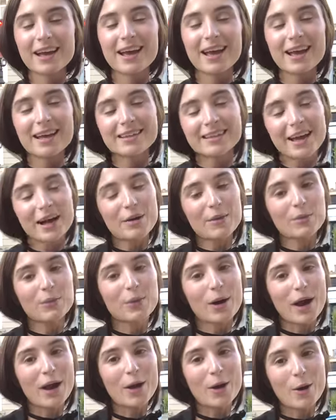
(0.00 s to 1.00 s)
And yeah,
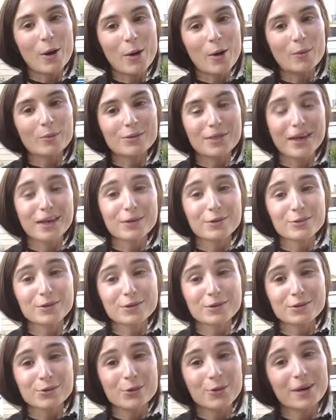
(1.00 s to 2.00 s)
I hope that you
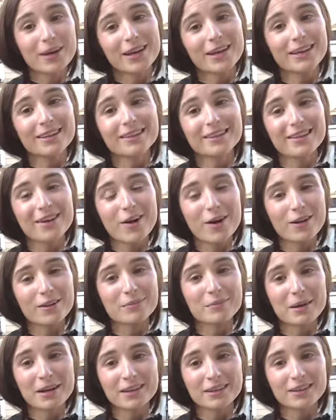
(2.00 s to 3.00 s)
enjoyed all
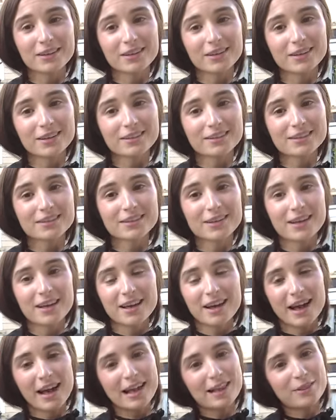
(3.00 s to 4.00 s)
my looks.
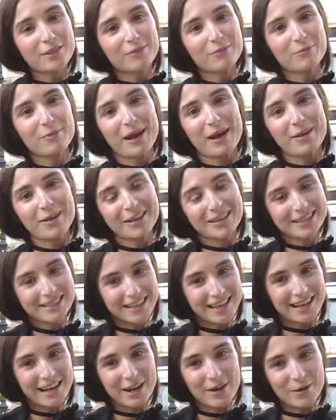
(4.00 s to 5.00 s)
I love Paris,
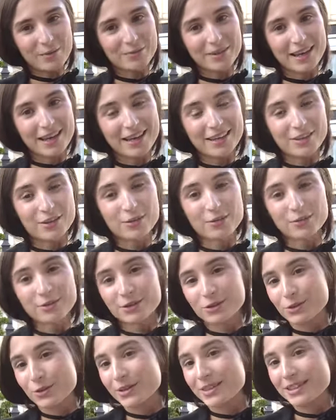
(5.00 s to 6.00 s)
and I hope that you
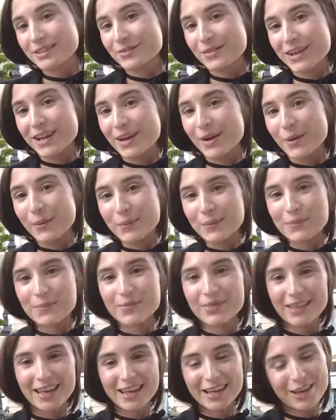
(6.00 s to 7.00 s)
enjoyed this video.
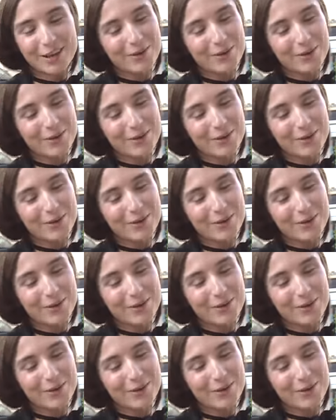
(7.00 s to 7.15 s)
Thank